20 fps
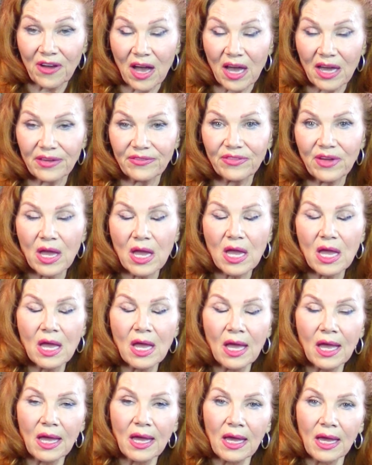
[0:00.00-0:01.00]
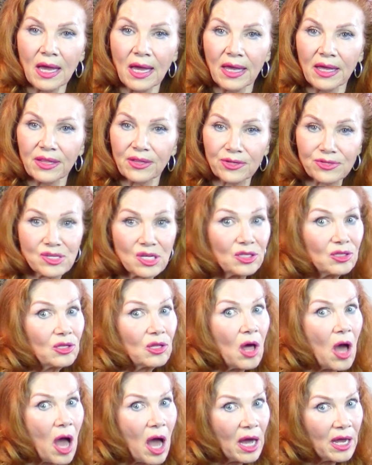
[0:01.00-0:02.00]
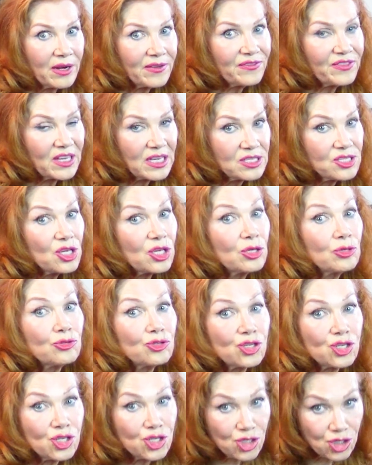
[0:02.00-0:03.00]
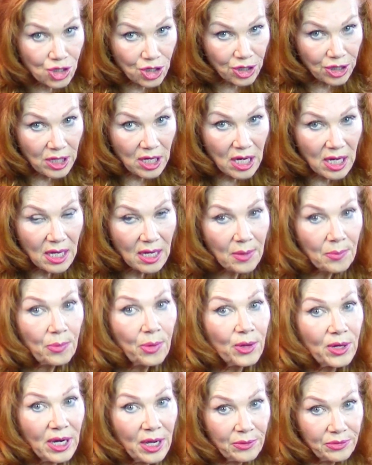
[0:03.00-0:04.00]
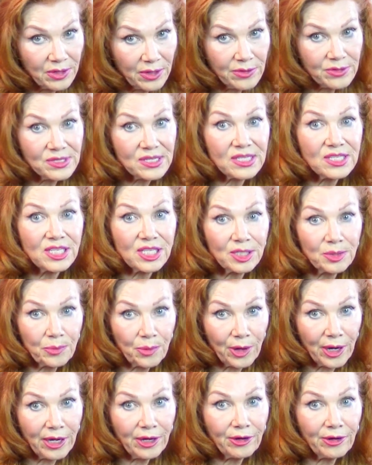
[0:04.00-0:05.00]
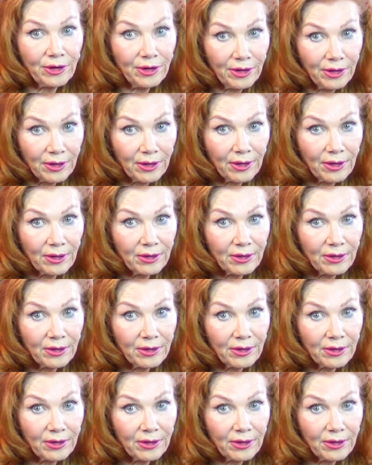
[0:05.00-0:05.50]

five. There's a lot of things that you should put out there as a deal breaker